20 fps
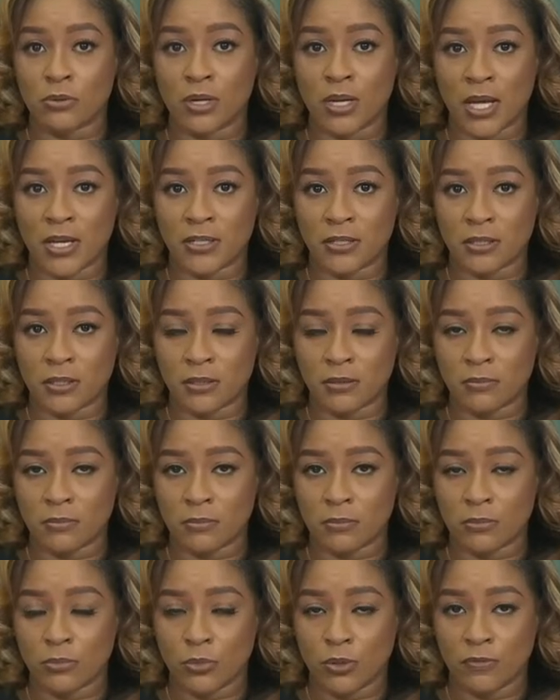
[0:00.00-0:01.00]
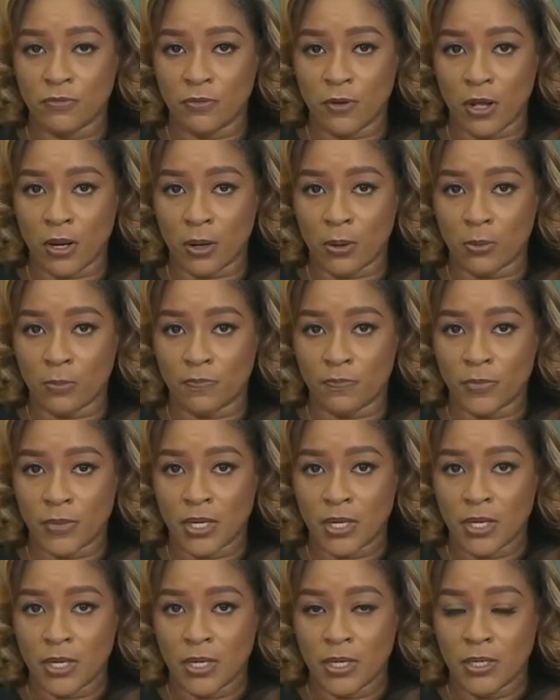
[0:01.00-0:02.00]
through London will follow.
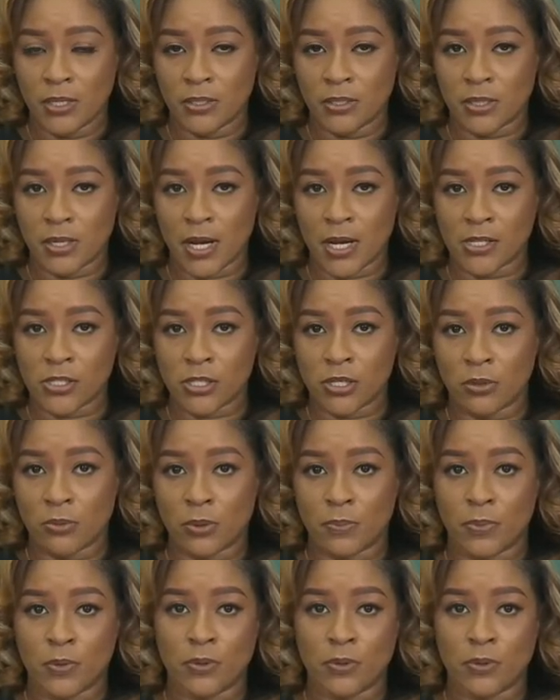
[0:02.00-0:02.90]
International